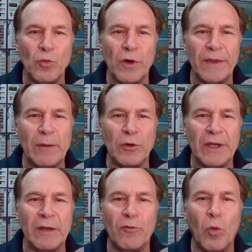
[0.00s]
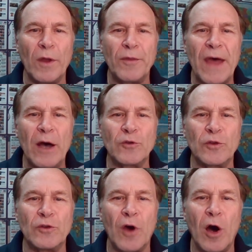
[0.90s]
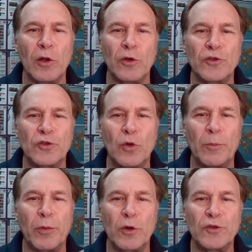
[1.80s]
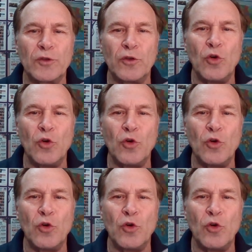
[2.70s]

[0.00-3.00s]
where they will give $1,000 to a person